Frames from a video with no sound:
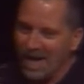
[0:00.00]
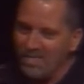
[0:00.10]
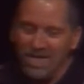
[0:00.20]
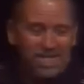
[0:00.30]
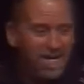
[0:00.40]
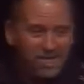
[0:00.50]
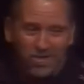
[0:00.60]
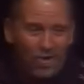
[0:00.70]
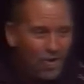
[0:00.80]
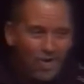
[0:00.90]
I mean,
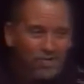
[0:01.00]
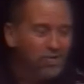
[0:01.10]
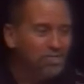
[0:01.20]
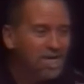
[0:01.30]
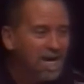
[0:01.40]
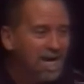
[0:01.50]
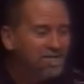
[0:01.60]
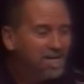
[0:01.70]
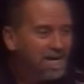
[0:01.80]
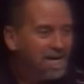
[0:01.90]
that's awesome,
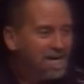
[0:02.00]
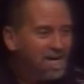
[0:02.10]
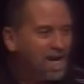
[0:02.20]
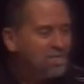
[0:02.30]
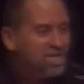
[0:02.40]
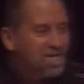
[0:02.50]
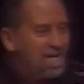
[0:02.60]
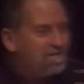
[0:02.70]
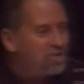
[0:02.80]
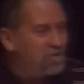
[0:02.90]
guys. And I'm going to
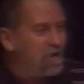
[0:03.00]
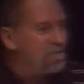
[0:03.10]
tell you